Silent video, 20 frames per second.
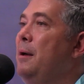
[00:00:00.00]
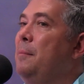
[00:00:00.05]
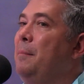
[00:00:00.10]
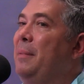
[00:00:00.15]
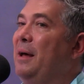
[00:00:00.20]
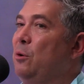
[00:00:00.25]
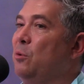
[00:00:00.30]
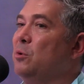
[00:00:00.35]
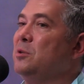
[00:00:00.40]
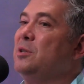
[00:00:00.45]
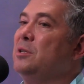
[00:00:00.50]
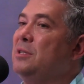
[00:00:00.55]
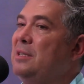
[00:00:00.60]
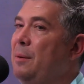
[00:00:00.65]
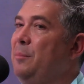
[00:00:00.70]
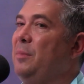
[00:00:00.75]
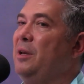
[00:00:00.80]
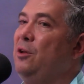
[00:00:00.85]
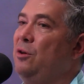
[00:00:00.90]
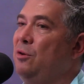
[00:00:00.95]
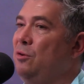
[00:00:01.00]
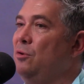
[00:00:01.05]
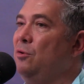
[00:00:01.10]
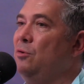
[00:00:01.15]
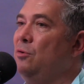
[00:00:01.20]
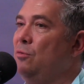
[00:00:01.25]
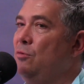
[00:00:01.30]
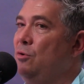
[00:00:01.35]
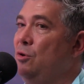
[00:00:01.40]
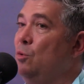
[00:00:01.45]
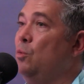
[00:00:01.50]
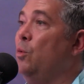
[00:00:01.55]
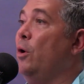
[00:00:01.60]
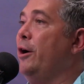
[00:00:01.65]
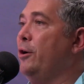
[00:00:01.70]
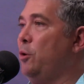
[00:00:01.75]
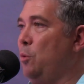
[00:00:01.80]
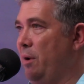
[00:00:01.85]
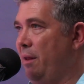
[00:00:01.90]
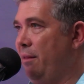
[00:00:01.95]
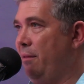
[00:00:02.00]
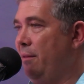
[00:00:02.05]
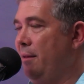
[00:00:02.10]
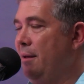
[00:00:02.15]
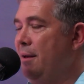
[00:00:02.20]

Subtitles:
but also somebody who you work with.